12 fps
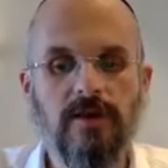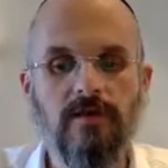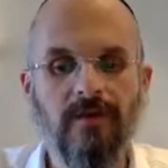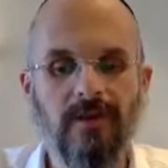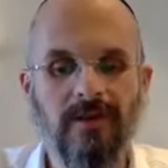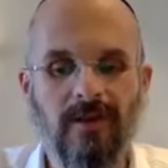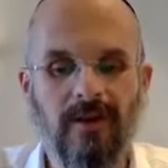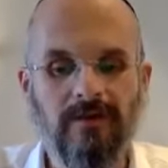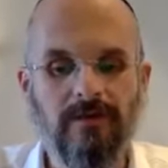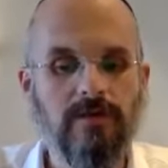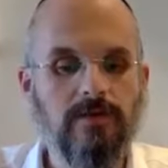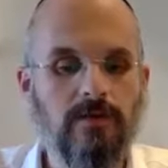of the
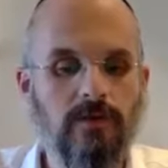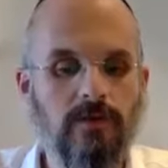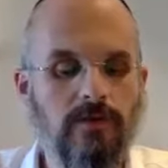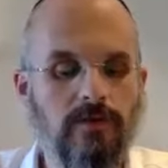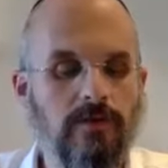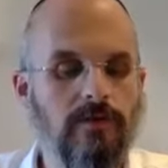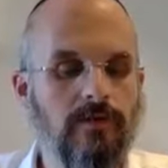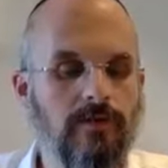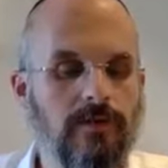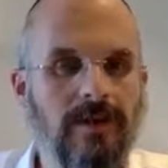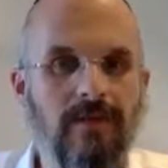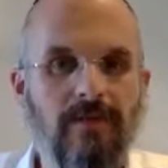godly soul, the
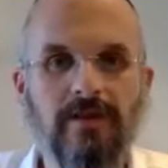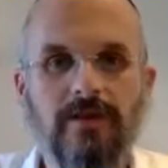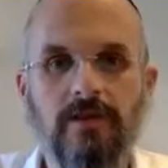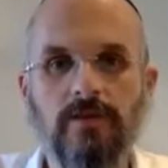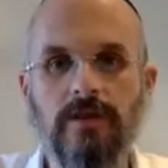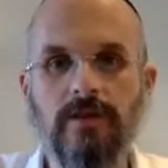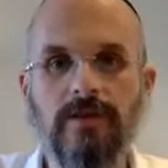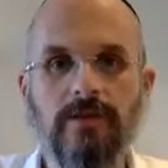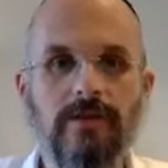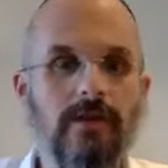nefesh elokit,